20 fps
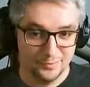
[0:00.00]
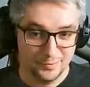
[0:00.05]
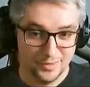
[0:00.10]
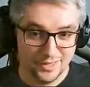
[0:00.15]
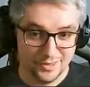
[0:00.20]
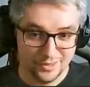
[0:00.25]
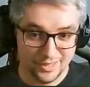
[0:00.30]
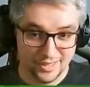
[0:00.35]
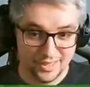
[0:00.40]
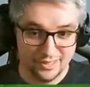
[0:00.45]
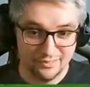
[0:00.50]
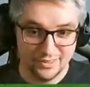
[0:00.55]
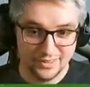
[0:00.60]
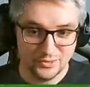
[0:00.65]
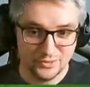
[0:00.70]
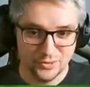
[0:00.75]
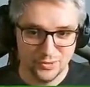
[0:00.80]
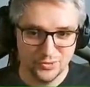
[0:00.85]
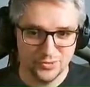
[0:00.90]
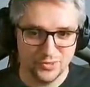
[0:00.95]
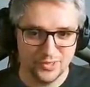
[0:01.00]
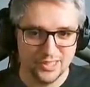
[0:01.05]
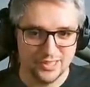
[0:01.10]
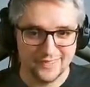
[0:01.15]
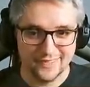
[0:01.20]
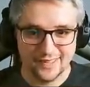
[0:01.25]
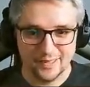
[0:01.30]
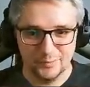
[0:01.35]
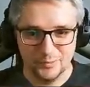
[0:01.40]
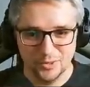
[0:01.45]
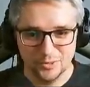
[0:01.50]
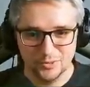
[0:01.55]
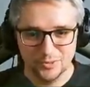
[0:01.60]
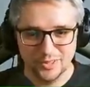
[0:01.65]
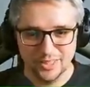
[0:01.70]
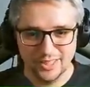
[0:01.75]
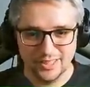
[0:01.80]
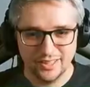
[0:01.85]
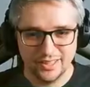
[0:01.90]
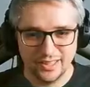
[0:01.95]
By the way, have I told you guys I'm not
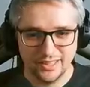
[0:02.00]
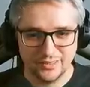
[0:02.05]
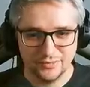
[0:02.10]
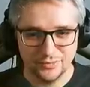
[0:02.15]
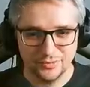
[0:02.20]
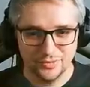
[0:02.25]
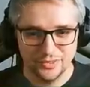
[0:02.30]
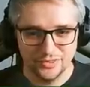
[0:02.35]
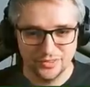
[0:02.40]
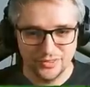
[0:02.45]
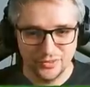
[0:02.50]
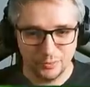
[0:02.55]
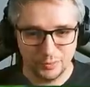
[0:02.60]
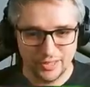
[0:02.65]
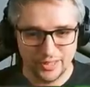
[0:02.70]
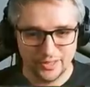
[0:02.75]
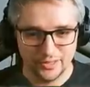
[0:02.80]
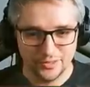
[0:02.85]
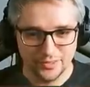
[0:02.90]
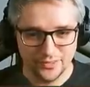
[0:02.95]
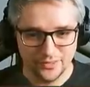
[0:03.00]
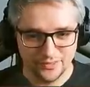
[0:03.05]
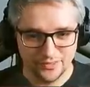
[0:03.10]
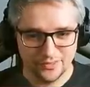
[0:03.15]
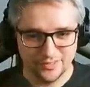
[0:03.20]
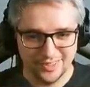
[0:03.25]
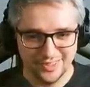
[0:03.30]
really that fond of spiders